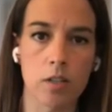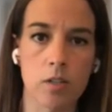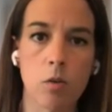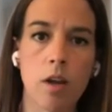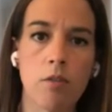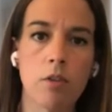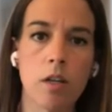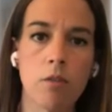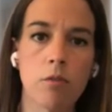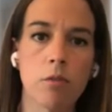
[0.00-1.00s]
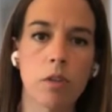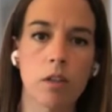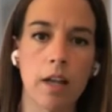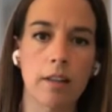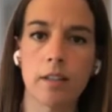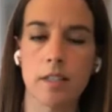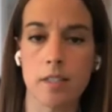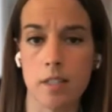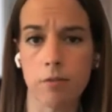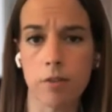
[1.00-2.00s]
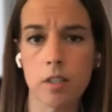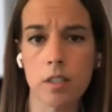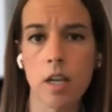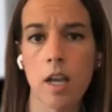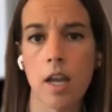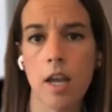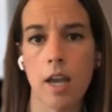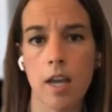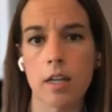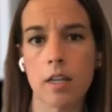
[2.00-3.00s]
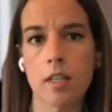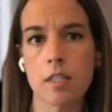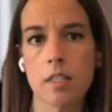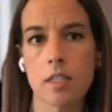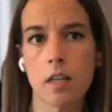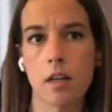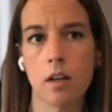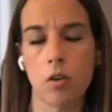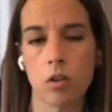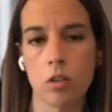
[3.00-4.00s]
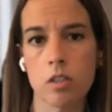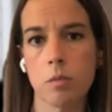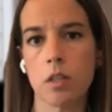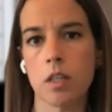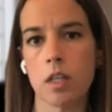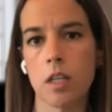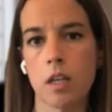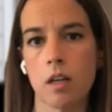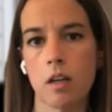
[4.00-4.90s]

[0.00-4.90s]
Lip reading: So every reality is different, and it's ultimately